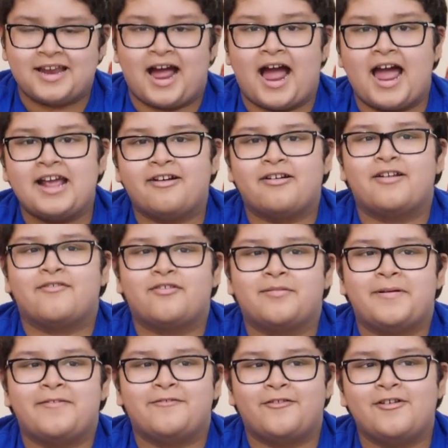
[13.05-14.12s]
I got a
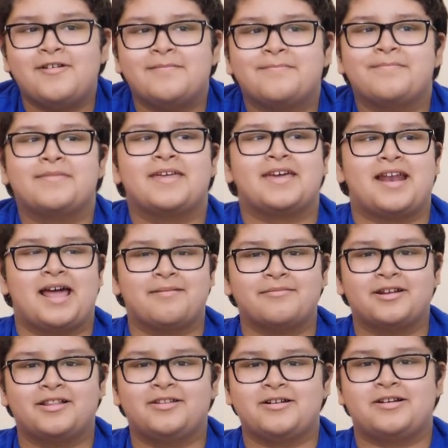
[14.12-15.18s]
4x4 and I'm
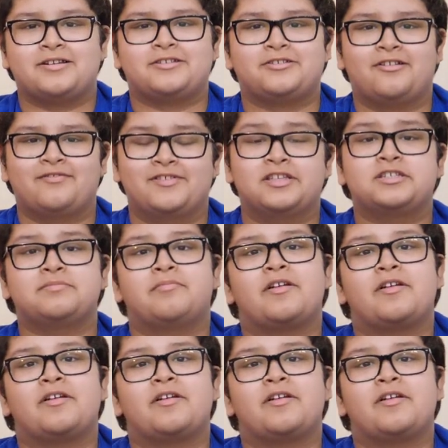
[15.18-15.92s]
going to learn how to solve this.